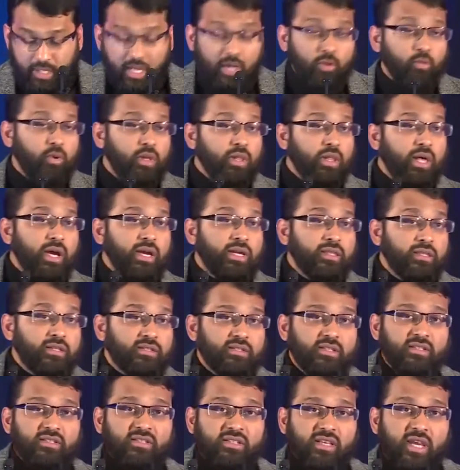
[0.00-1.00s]
And wallahi,
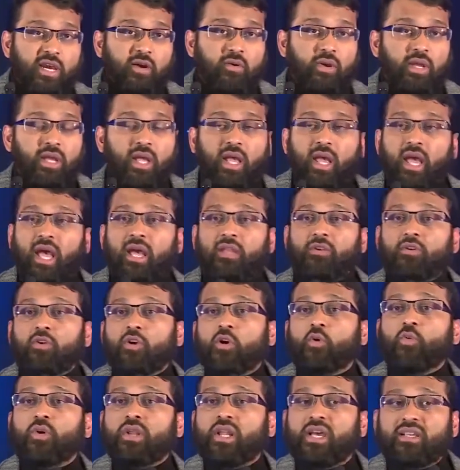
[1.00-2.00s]
this is scary. And
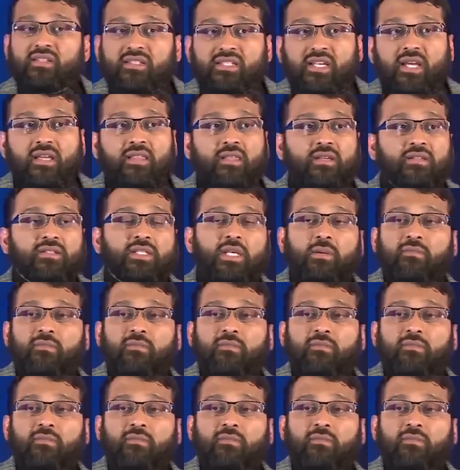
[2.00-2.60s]
when I say this,